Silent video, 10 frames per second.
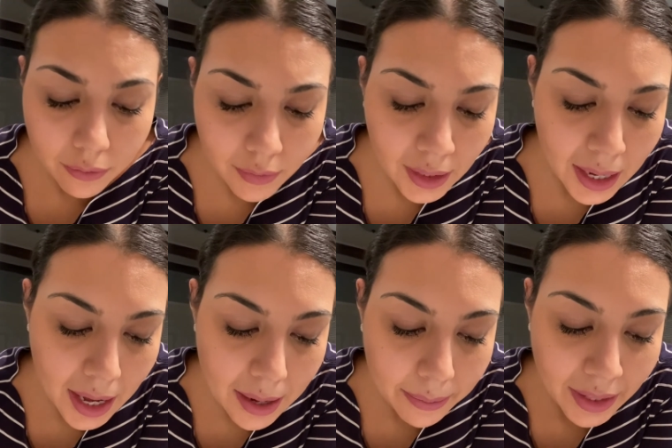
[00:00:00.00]

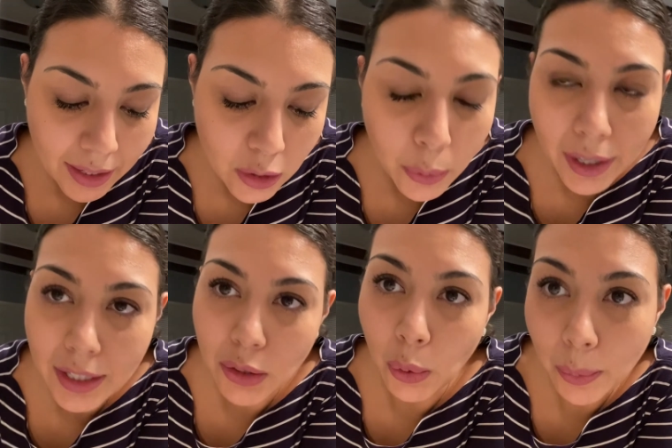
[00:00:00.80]
And that's why
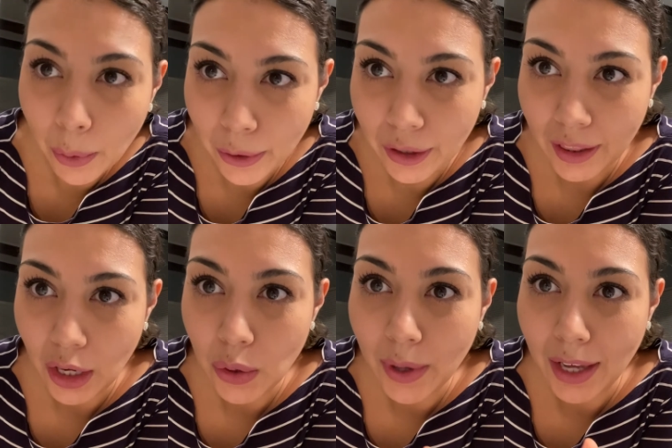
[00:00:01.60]
it's so important that
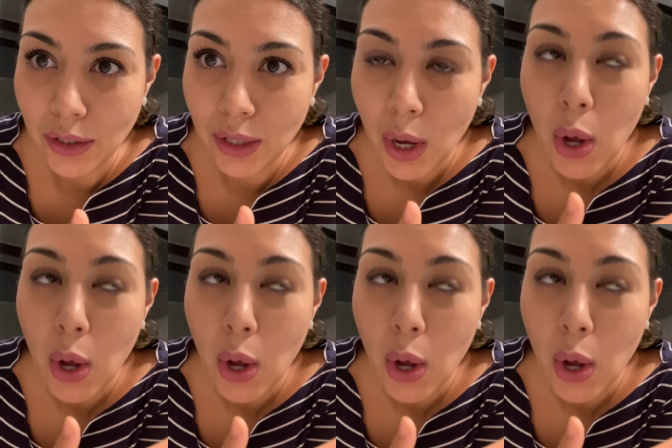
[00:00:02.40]
you guys